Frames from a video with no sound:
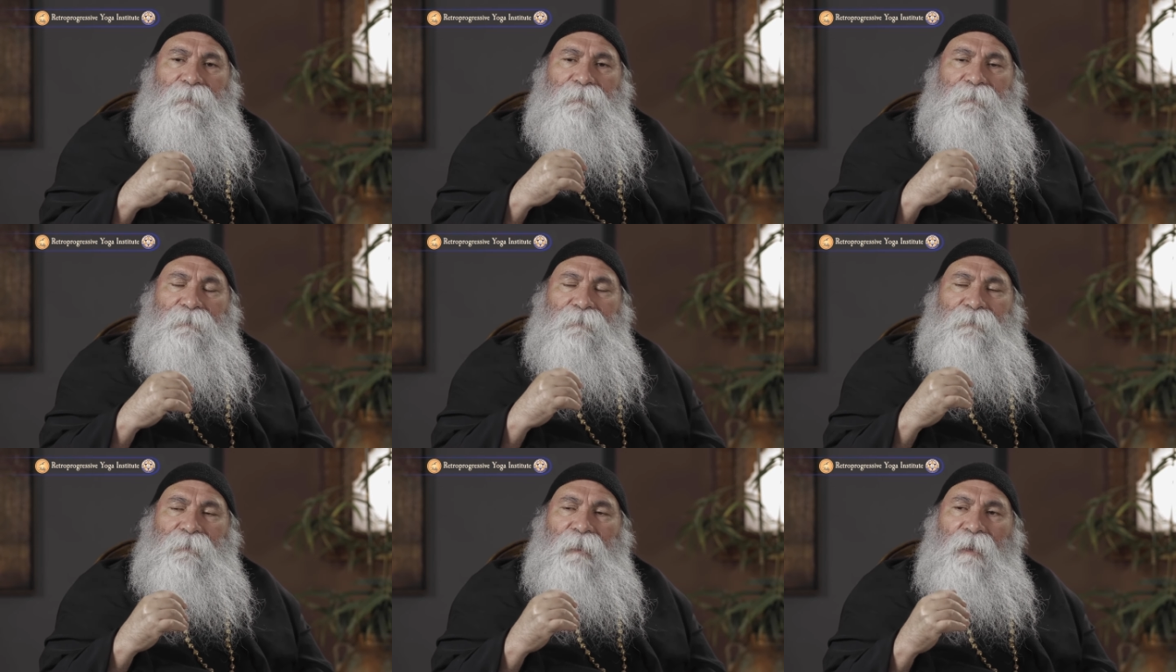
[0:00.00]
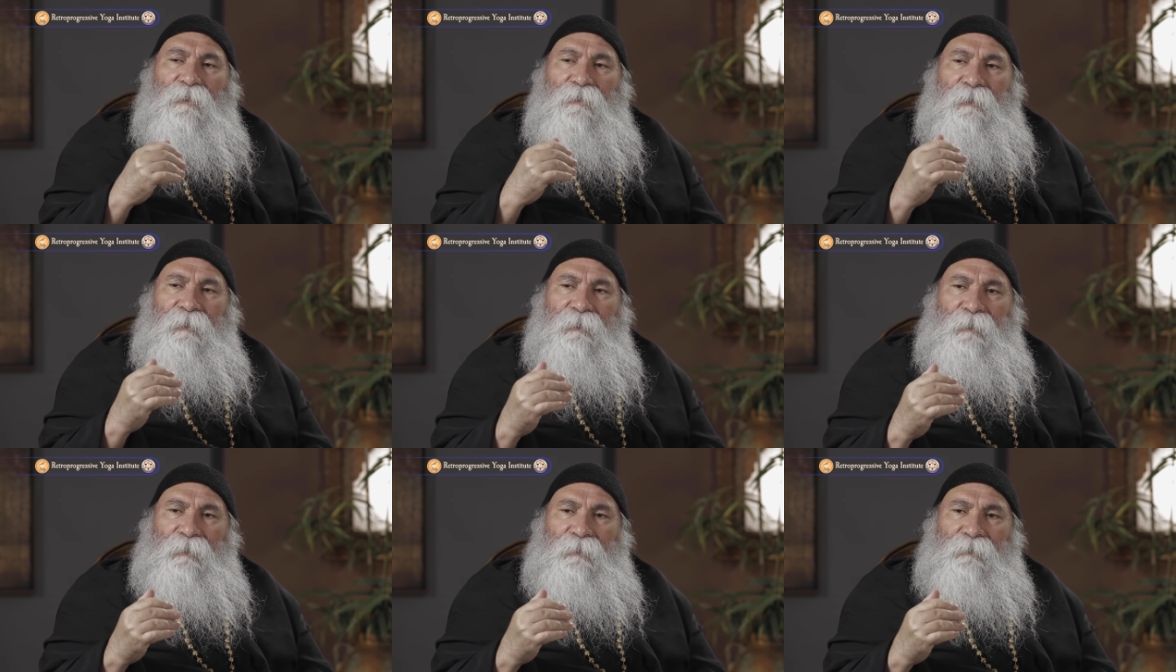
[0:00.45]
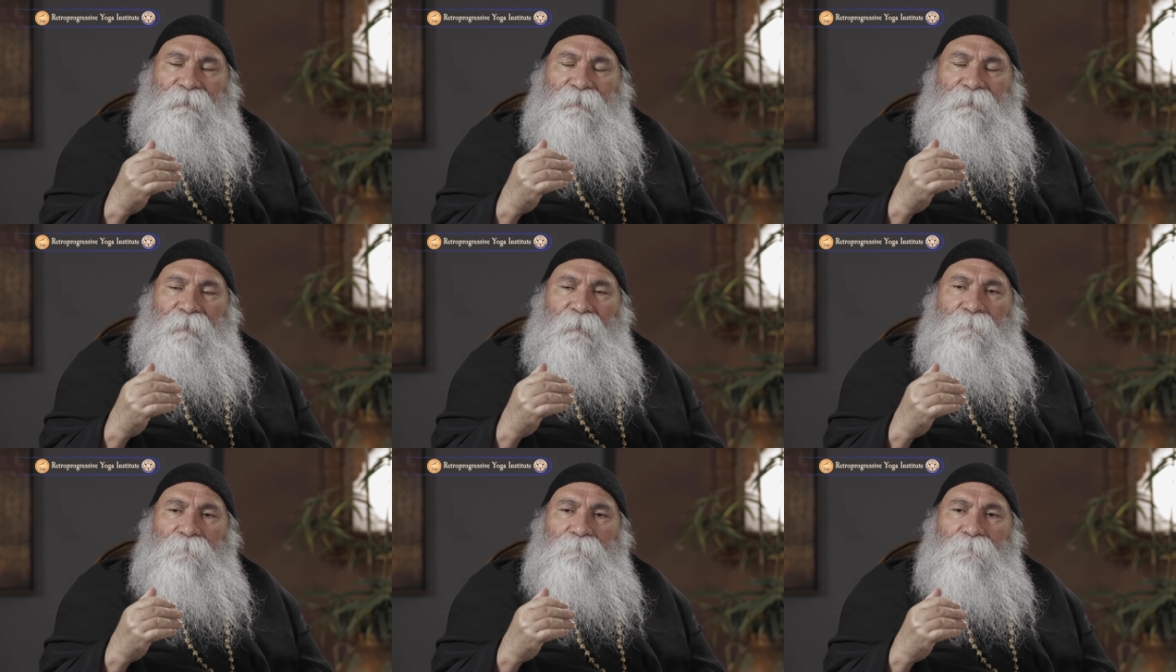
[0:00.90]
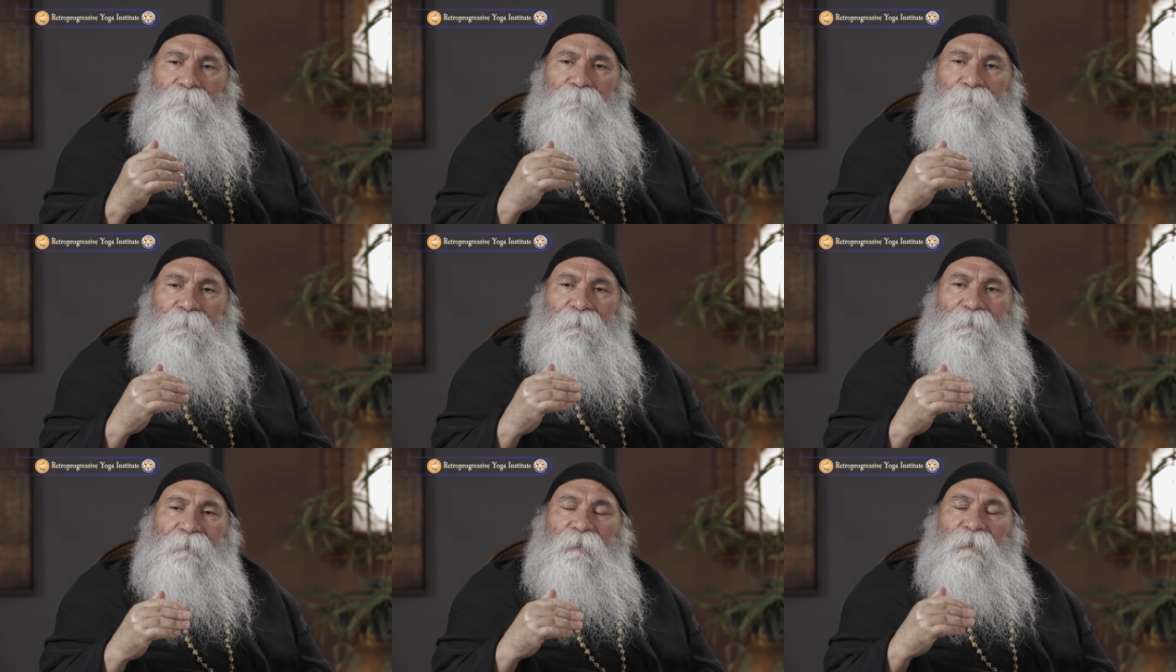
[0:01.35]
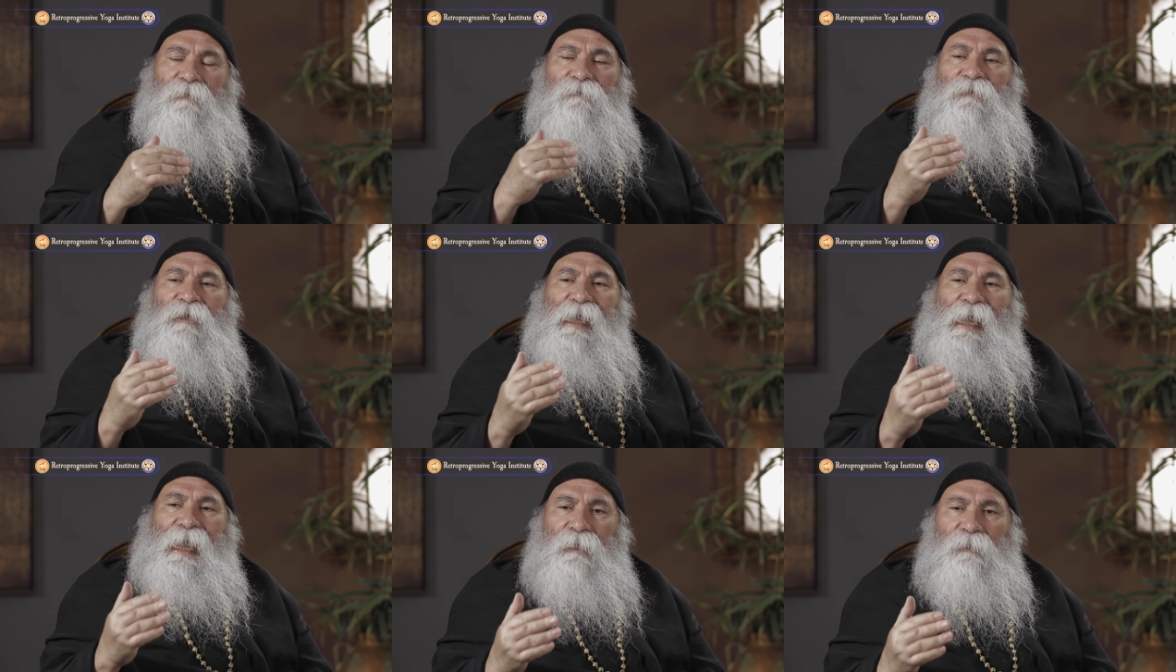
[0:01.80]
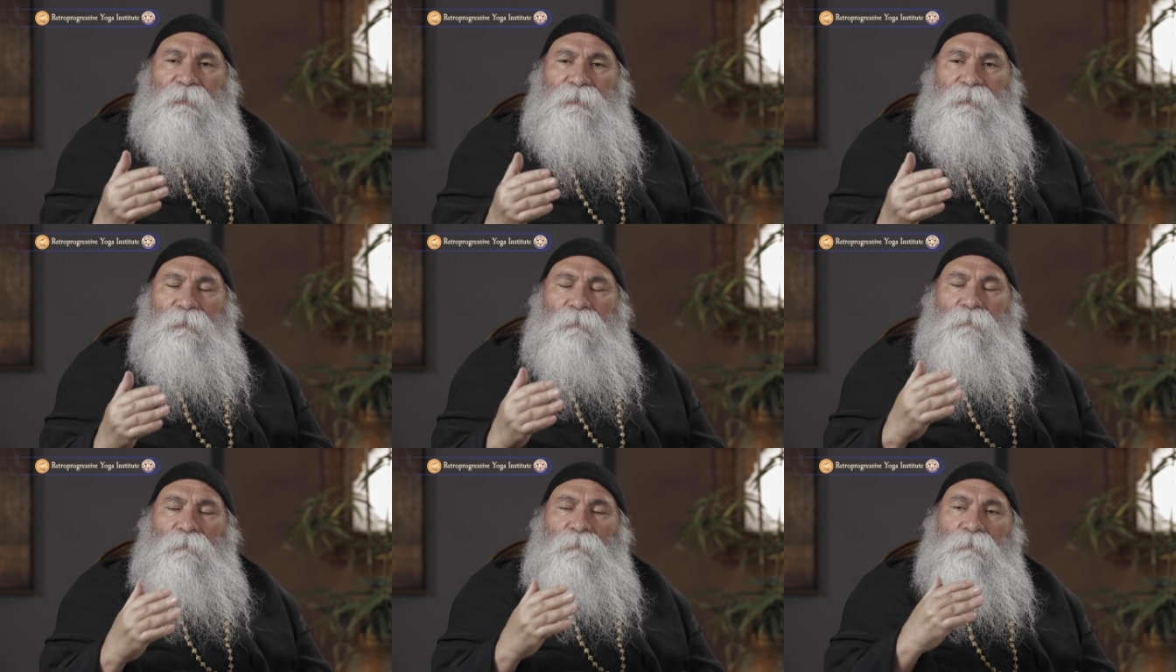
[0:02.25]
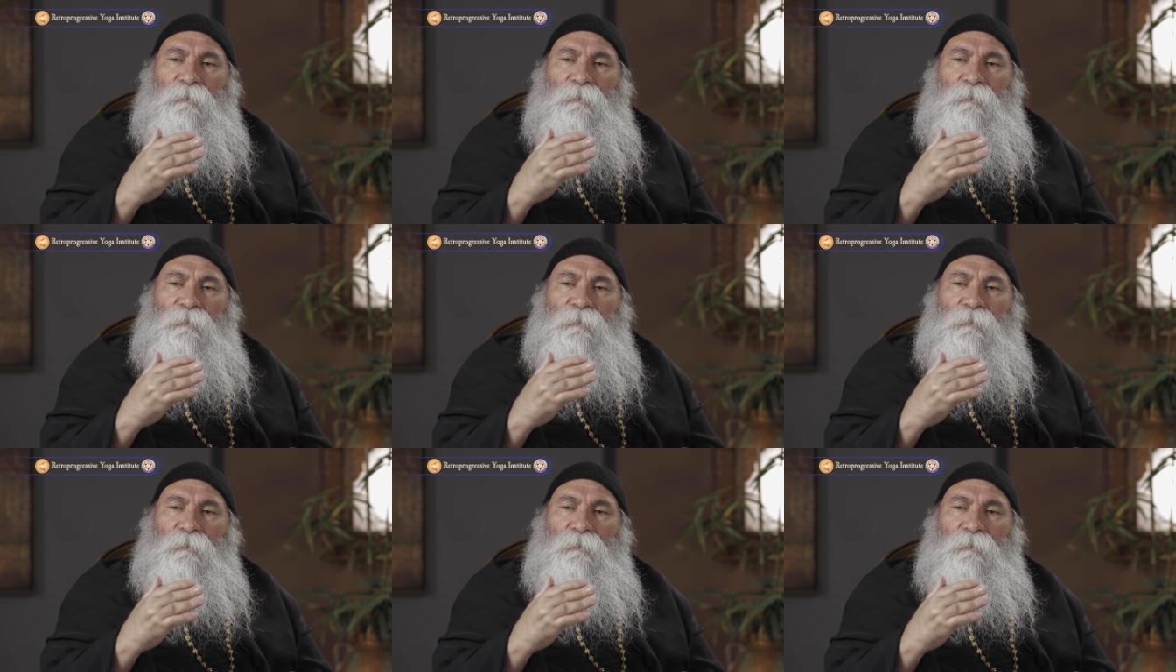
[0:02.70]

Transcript: is nothing else but a reaction